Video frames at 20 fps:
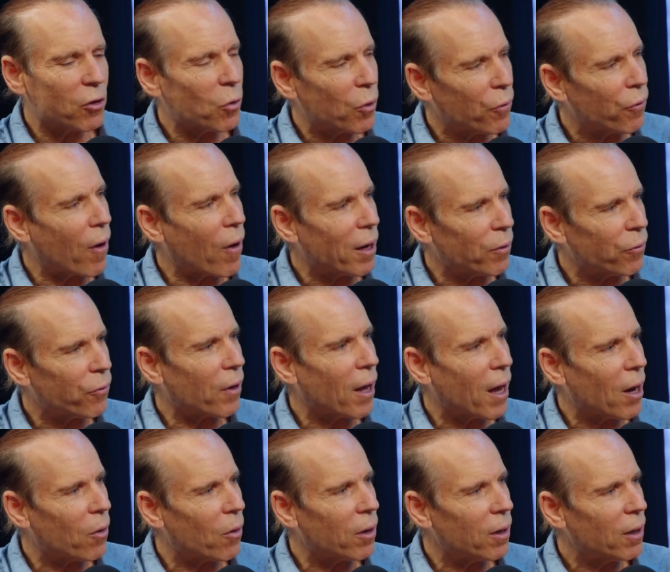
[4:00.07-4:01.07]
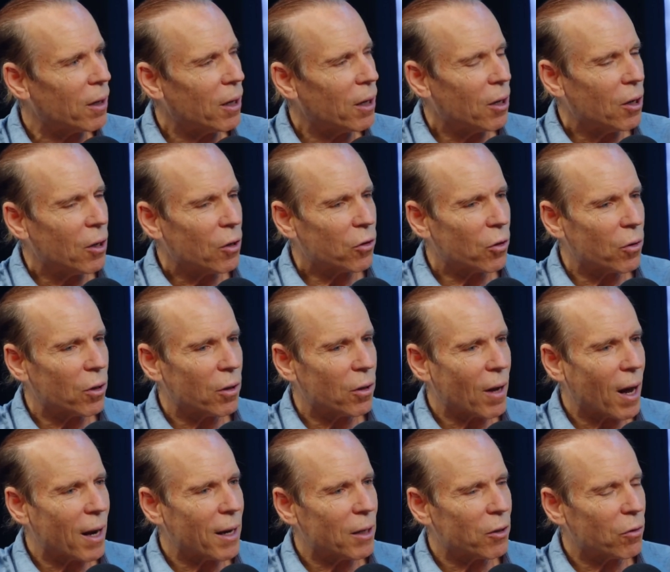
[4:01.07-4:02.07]
it to a fine flour, so that you're
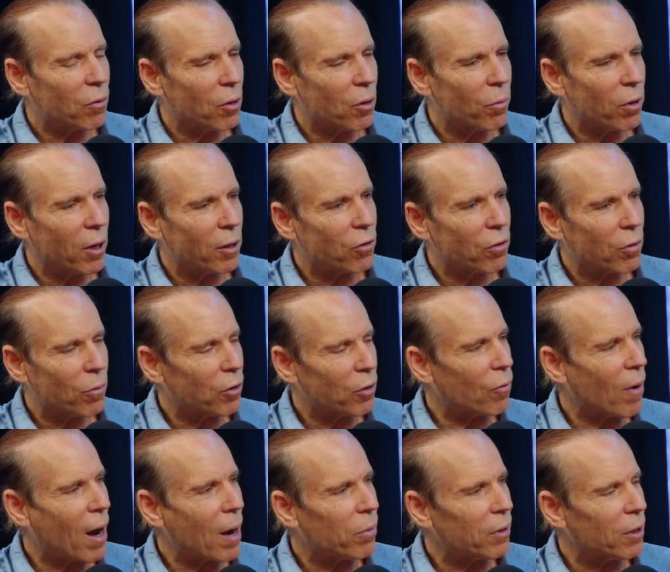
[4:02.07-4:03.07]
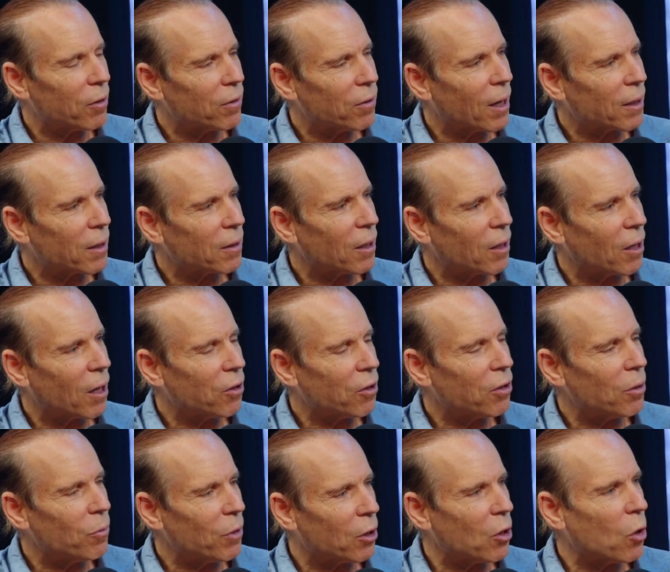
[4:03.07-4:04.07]
not entering the bloodstream as rapidly. It's not, the
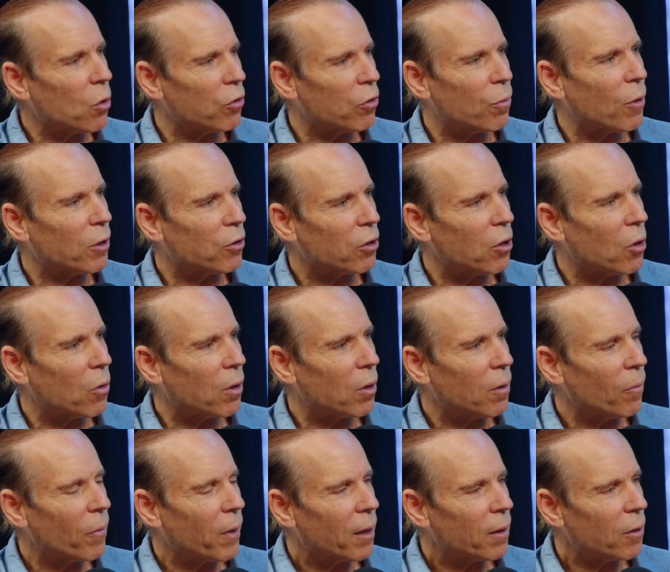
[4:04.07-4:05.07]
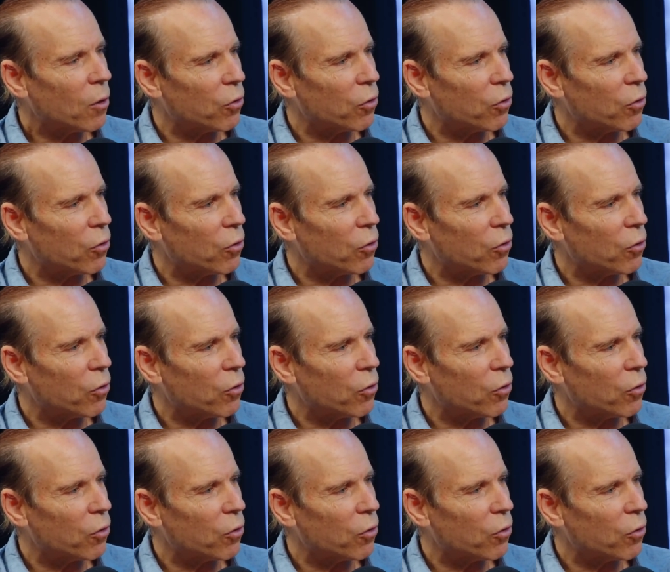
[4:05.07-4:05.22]
glycemic load is much lower. It's